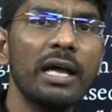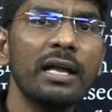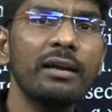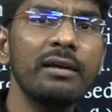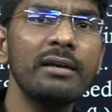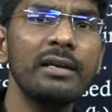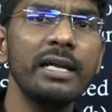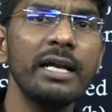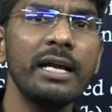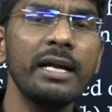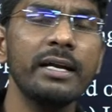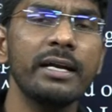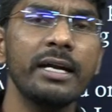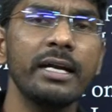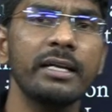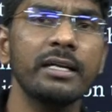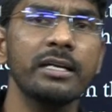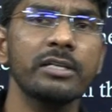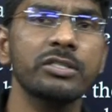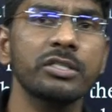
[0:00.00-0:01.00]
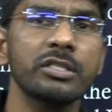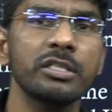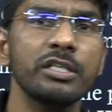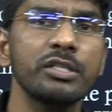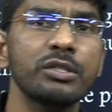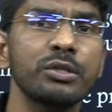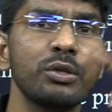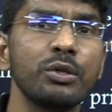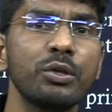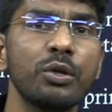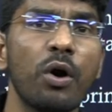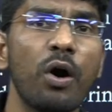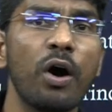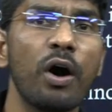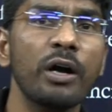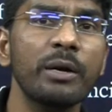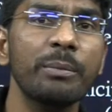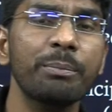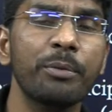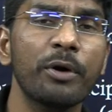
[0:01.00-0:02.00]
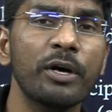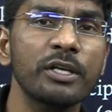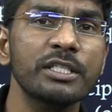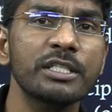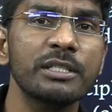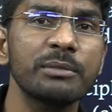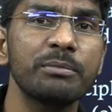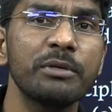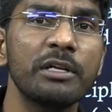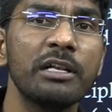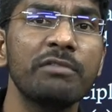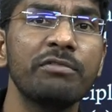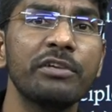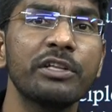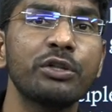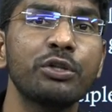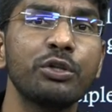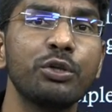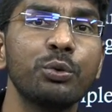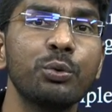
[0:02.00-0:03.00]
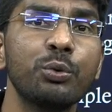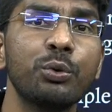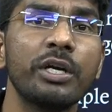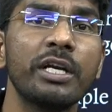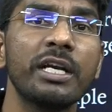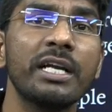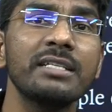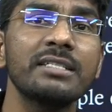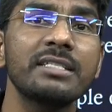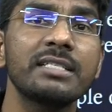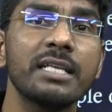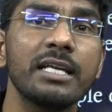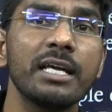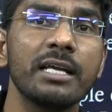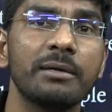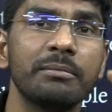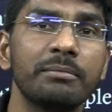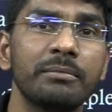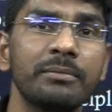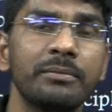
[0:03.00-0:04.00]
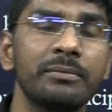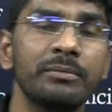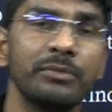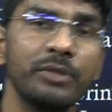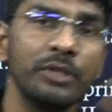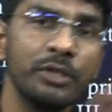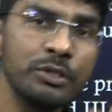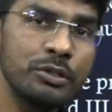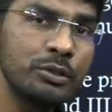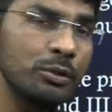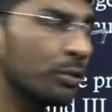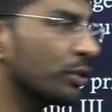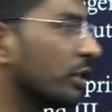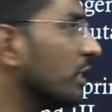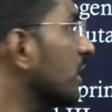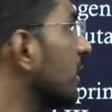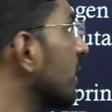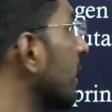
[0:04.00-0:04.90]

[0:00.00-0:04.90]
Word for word: early detection is not possible with urine and serum. So this